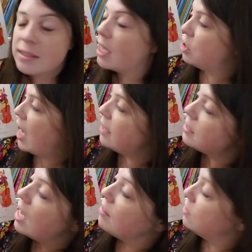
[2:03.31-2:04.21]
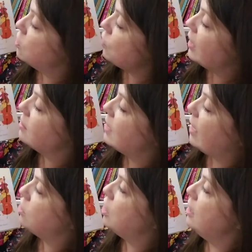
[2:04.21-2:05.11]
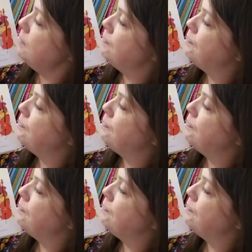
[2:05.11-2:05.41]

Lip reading: such as the string section,